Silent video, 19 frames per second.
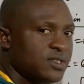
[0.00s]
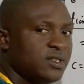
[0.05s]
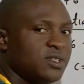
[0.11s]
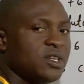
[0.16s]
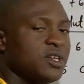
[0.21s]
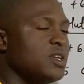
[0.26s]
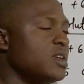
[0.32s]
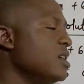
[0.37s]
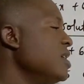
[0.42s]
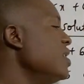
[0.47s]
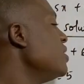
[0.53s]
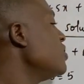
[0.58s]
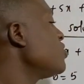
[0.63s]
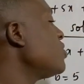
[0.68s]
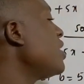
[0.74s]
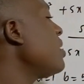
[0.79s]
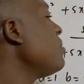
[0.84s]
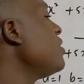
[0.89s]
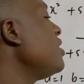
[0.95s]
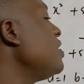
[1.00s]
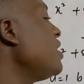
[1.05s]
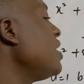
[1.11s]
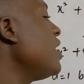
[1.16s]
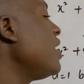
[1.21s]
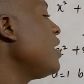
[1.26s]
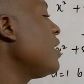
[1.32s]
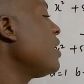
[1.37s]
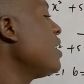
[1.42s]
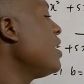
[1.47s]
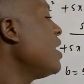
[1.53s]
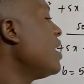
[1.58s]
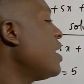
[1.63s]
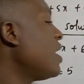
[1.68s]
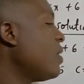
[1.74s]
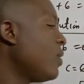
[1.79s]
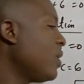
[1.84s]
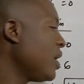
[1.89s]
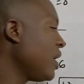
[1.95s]
3. So that means here
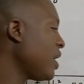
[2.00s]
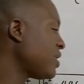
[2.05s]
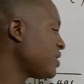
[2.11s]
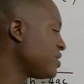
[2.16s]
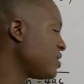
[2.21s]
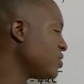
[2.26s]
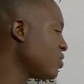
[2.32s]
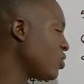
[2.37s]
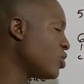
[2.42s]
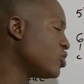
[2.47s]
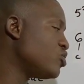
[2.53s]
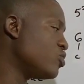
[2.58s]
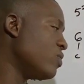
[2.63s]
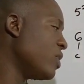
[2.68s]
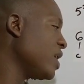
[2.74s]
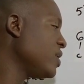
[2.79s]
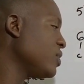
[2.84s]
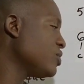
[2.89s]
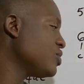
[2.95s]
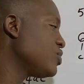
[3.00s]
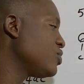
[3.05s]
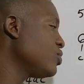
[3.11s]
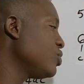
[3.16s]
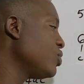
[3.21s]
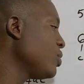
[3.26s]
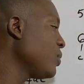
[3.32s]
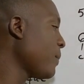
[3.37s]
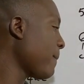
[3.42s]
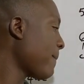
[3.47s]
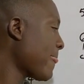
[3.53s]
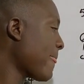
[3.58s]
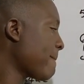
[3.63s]
our x is equal to minus 2,